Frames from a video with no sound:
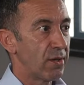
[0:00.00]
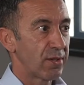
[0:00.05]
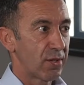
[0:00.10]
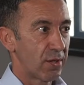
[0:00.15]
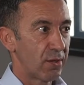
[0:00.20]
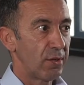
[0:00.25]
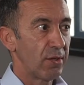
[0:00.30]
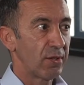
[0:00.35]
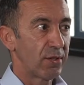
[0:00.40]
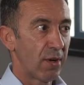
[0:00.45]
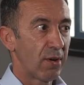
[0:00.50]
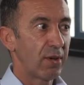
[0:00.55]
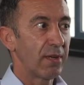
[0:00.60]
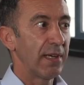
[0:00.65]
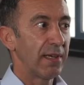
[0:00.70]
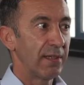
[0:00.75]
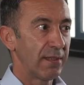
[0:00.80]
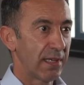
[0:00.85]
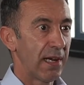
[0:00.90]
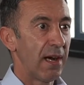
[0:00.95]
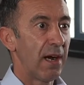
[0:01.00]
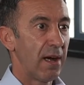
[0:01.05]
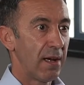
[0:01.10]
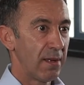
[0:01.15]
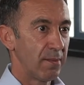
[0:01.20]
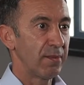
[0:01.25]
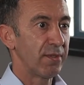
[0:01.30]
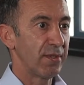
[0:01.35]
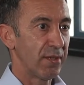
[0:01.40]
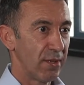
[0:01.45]
So you're talking
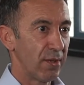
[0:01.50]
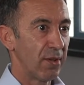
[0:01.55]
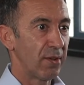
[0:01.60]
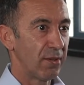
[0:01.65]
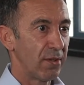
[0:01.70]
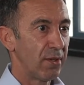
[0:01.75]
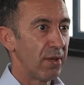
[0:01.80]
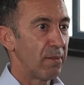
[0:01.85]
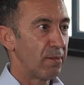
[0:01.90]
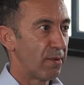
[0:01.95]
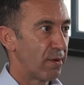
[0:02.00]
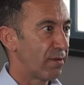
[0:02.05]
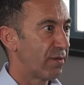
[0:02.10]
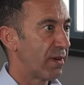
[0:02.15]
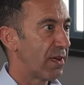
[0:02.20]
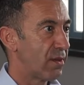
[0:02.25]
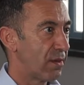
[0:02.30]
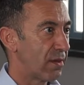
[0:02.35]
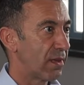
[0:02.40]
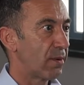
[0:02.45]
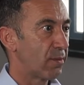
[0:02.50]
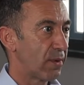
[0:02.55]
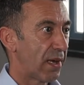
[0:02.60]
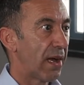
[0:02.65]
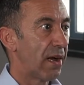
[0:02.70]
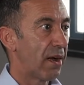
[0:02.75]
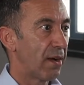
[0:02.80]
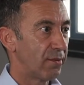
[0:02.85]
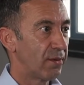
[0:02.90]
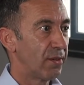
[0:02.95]
times, the number of venue that we
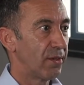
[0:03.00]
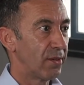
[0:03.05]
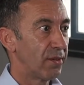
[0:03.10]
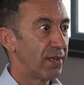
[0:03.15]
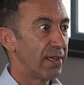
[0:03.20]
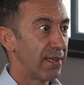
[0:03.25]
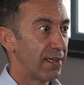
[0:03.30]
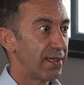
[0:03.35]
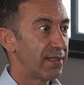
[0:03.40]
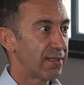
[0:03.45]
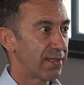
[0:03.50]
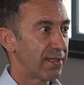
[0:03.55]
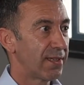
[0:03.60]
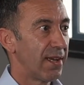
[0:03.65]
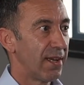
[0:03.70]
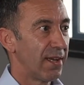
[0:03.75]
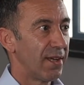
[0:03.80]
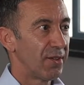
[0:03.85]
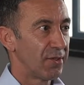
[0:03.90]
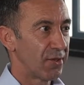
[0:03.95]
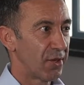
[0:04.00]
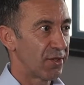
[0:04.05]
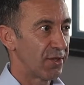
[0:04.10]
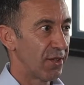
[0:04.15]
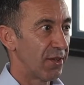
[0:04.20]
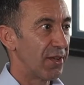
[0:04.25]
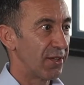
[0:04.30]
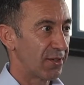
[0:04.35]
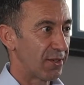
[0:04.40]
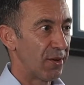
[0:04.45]
have. It is just
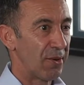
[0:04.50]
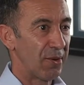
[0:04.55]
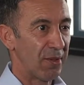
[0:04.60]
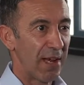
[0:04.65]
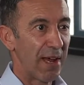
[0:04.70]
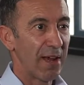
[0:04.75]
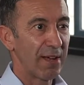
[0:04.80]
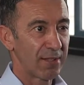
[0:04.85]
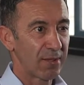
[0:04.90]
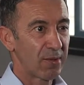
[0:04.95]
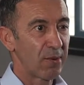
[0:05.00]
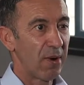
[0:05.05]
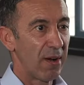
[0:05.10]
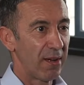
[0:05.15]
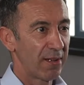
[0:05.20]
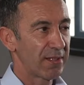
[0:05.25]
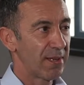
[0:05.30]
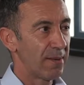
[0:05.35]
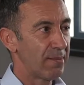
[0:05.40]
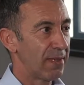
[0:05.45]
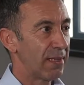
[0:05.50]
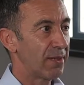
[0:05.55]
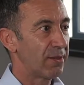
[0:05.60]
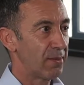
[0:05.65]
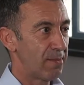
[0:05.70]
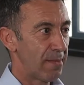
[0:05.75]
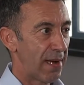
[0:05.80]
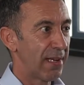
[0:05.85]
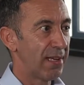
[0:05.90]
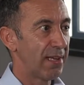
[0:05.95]
on its own now. It's quite something
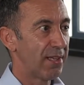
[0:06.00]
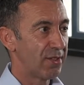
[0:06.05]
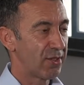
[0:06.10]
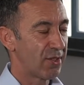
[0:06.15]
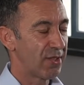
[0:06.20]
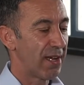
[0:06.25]
collection to manage.